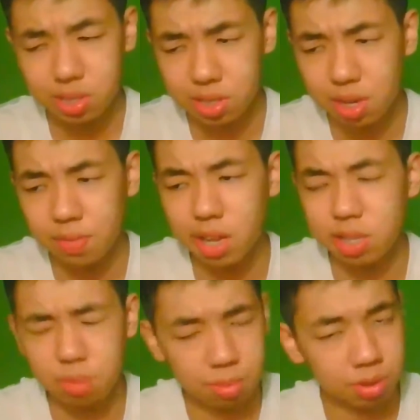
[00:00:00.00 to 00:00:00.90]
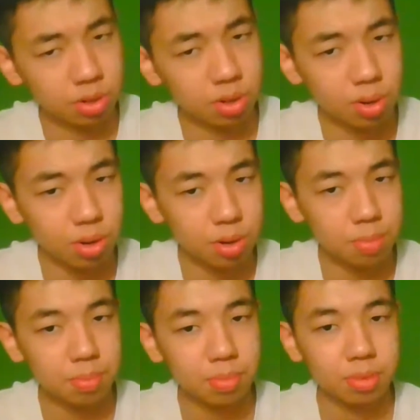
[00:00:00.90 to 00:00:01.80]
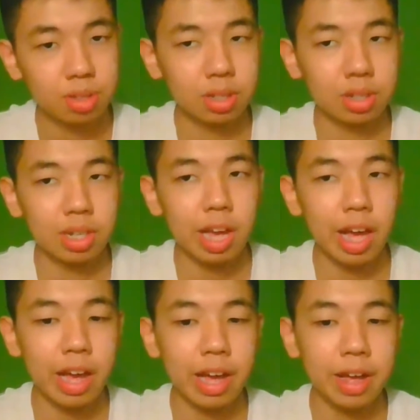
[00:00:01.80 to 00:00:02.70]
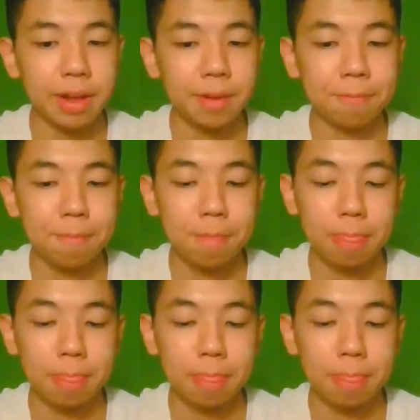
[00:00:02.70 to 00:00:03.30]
deviates from the norm, and